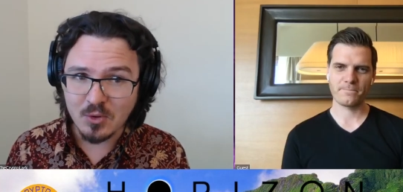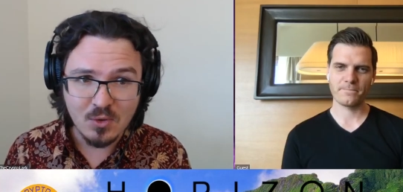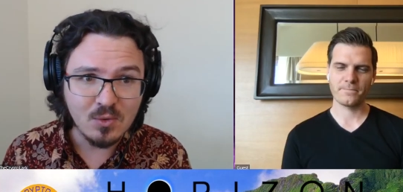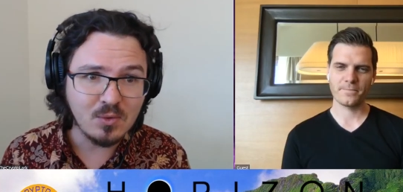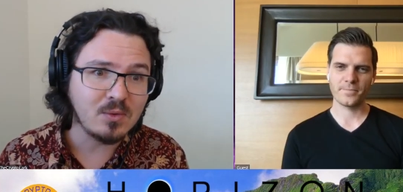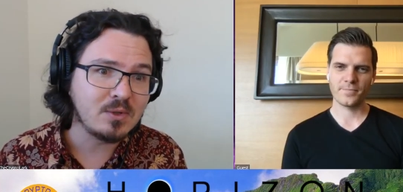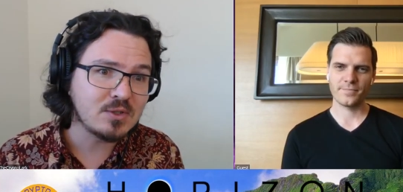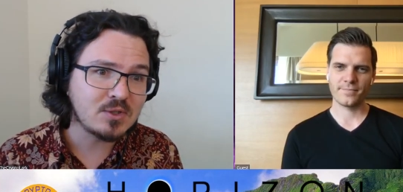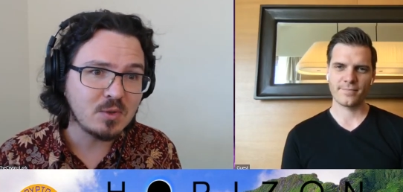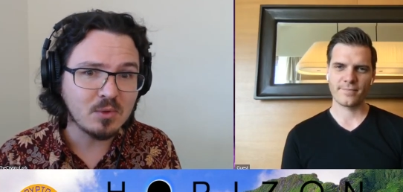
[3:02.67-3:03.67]
Speaker 1: cool, which is
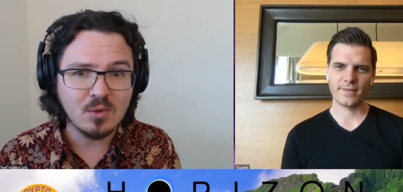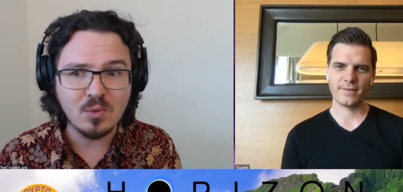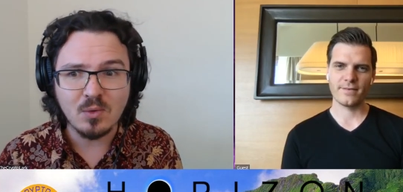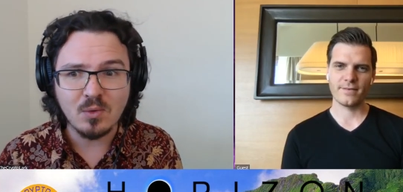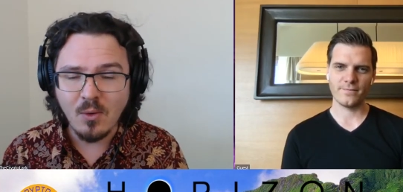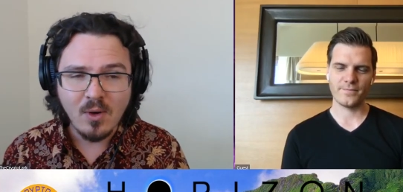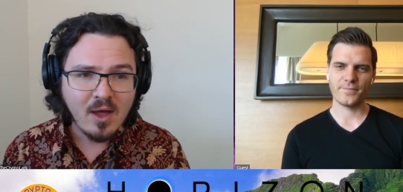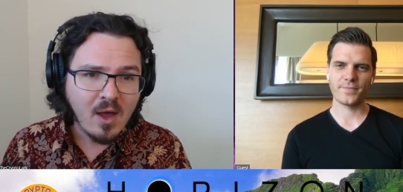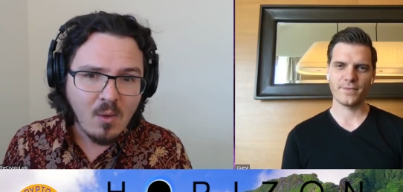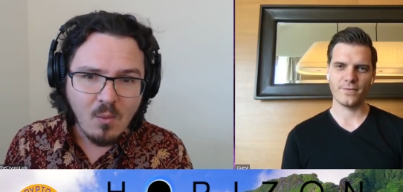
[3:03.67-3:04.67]
super cool. Now,
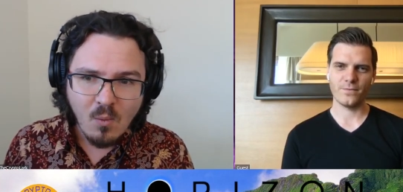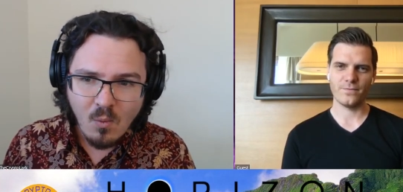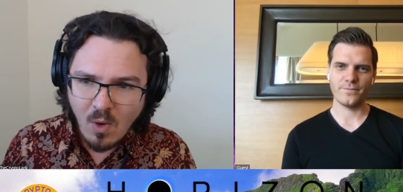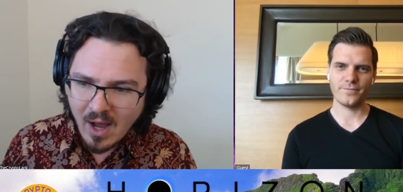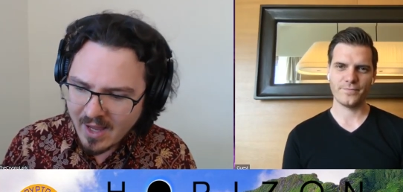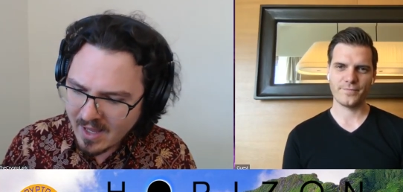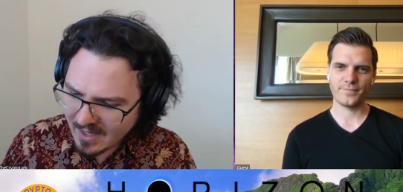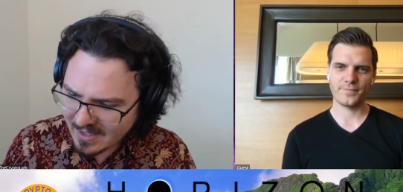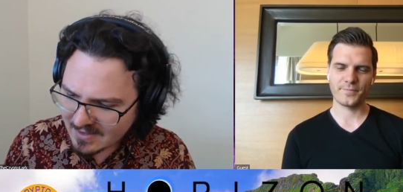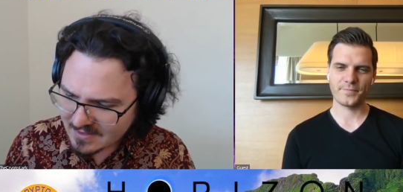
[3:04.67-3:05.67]
why, I
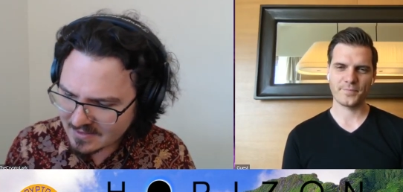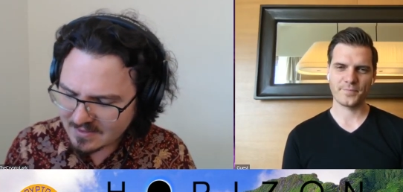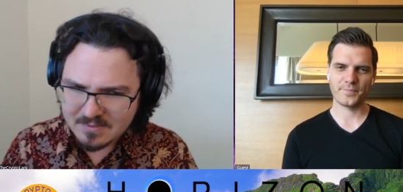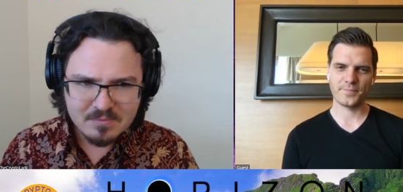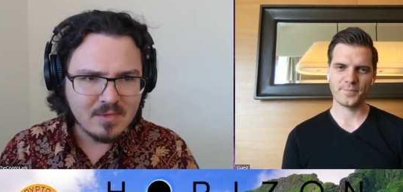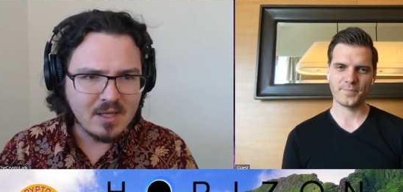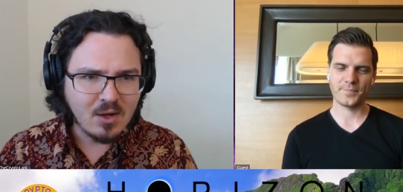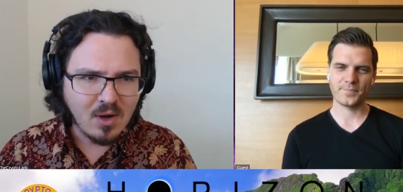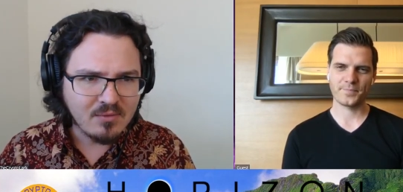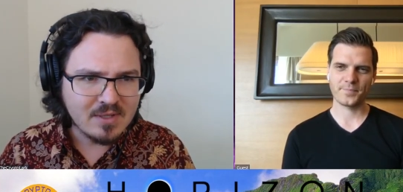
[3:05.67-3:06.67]
guess, you know,
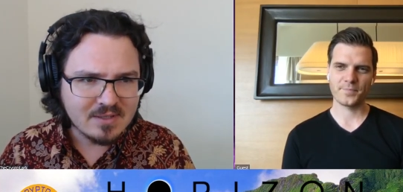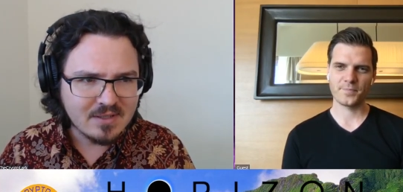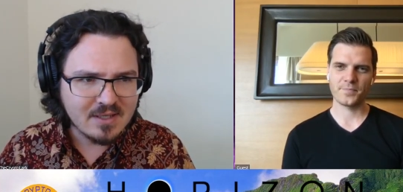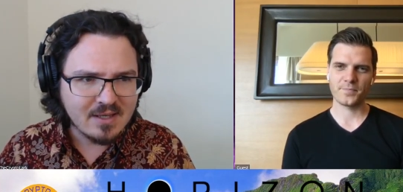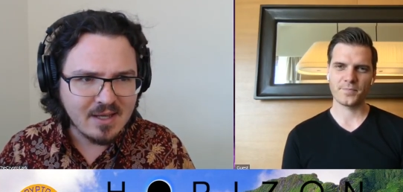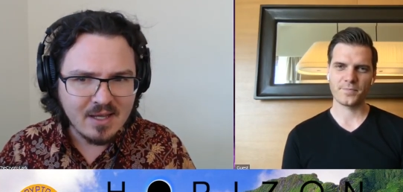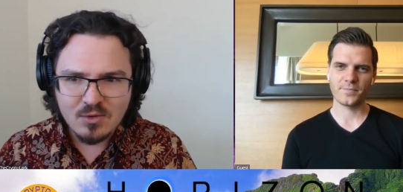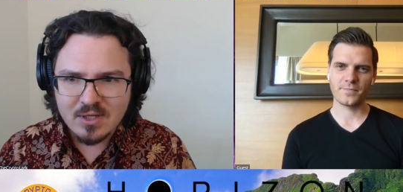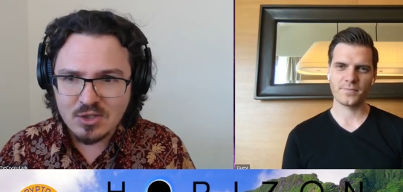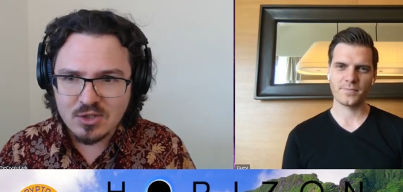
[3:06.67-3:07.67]
obviously
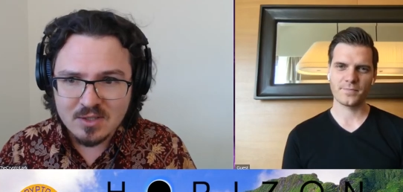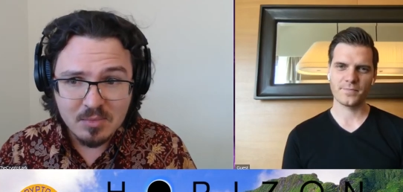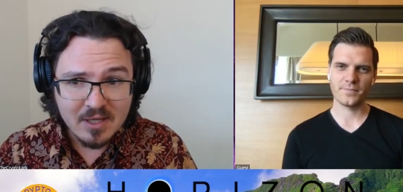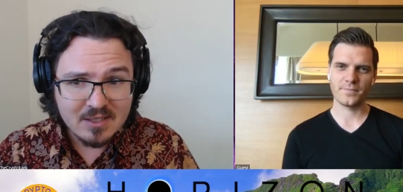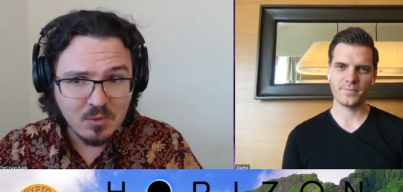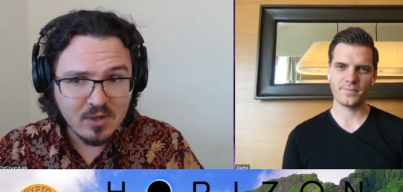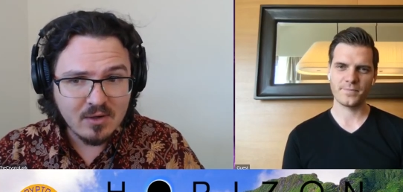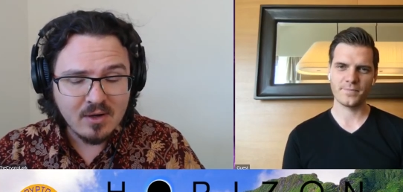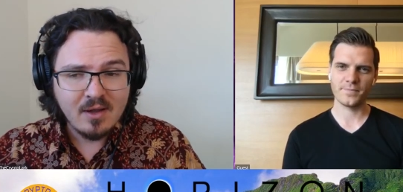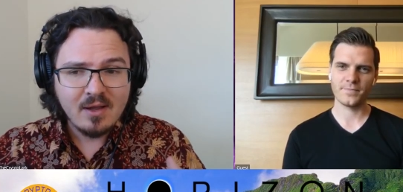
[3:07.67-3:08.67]
Indonesia is a place where
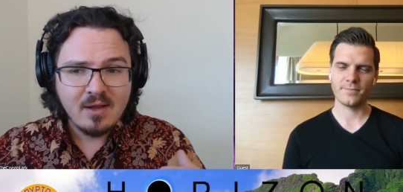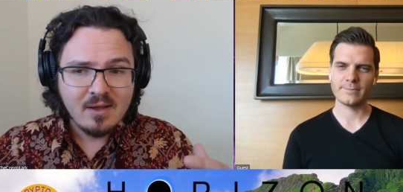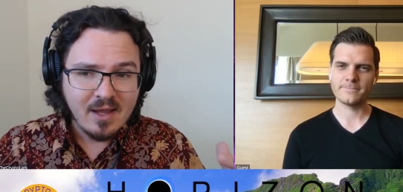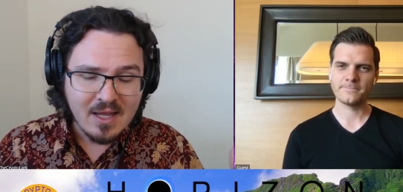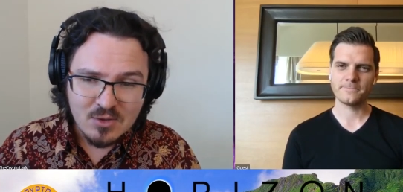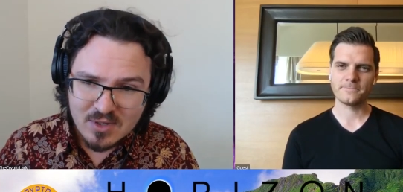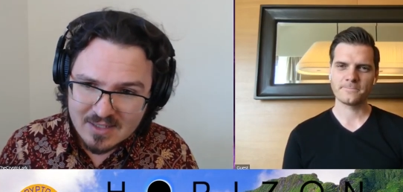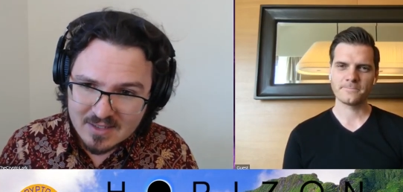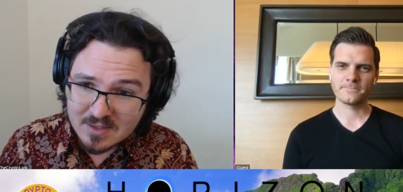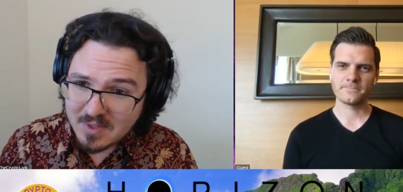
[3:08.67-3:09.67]
internet
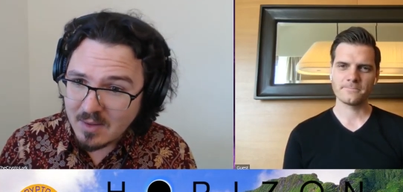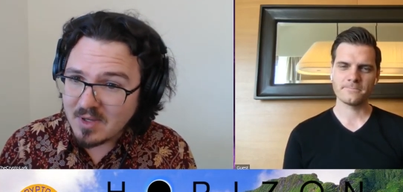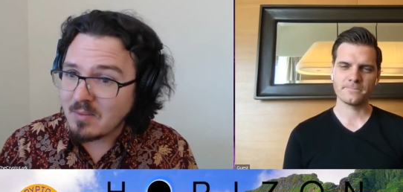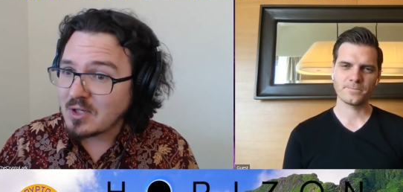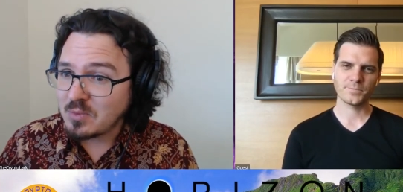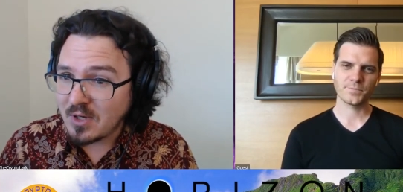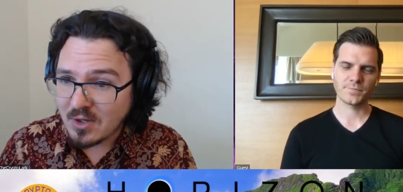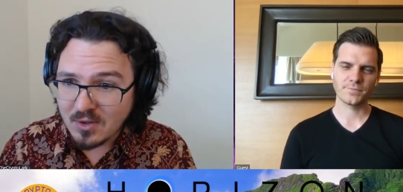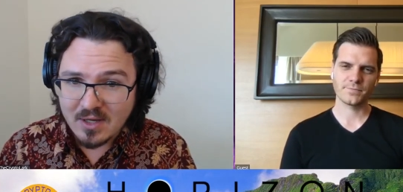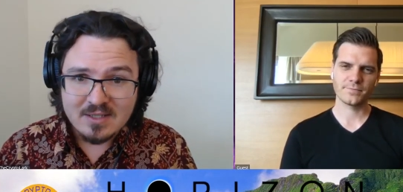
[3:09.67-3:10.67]
is becoming much
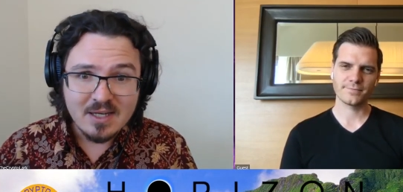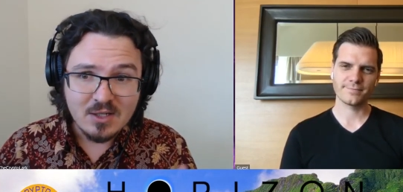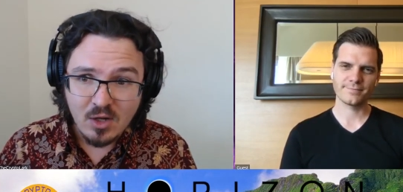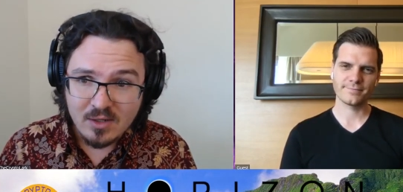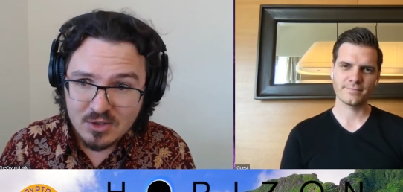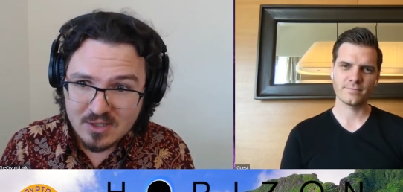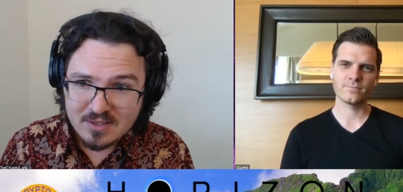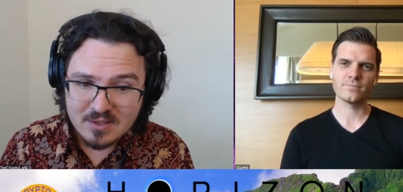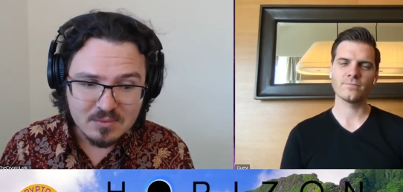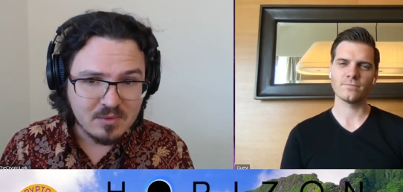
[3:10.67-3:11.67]
bigger and technology
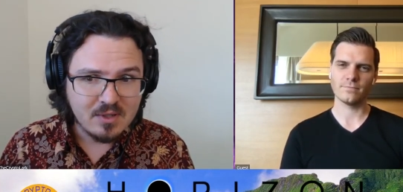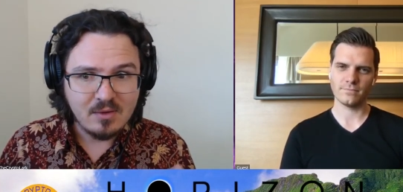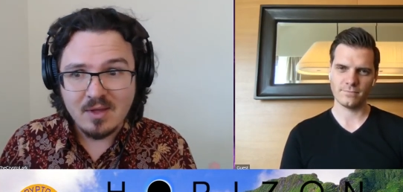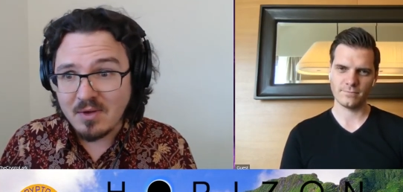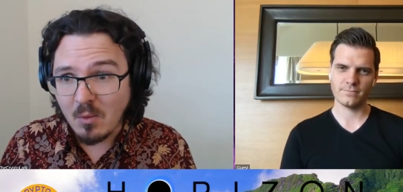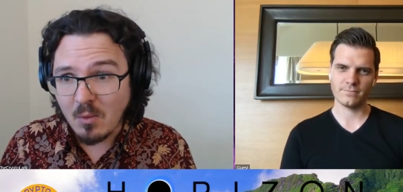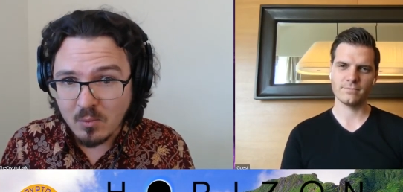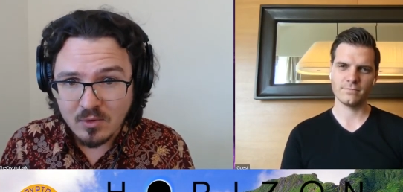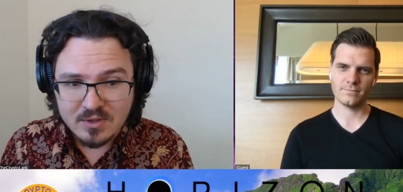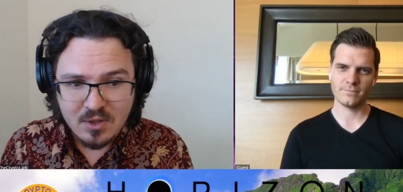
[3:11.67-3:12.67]
is, you know, they've got one of the
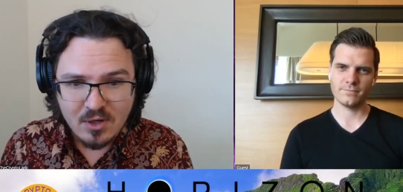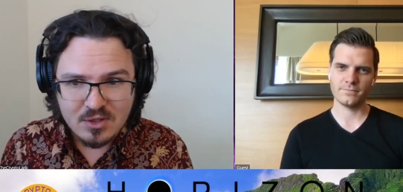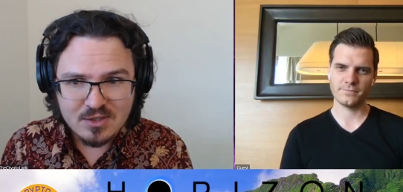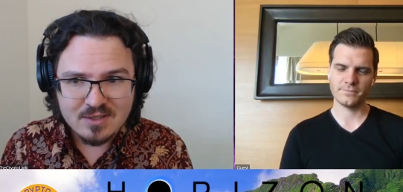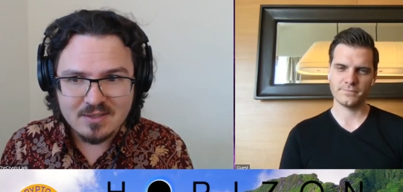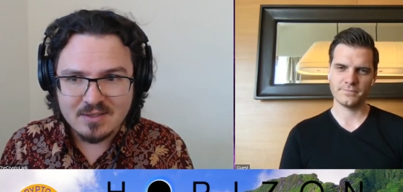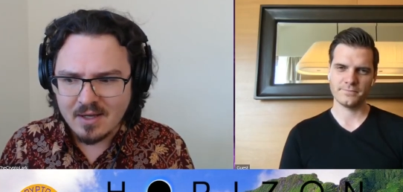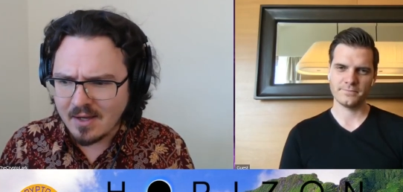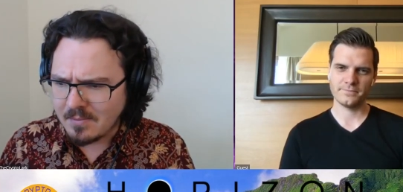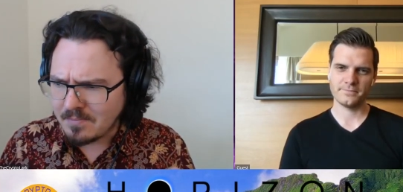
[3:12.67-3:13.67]
world's largest
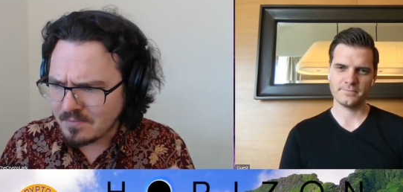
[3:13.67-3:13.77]
um,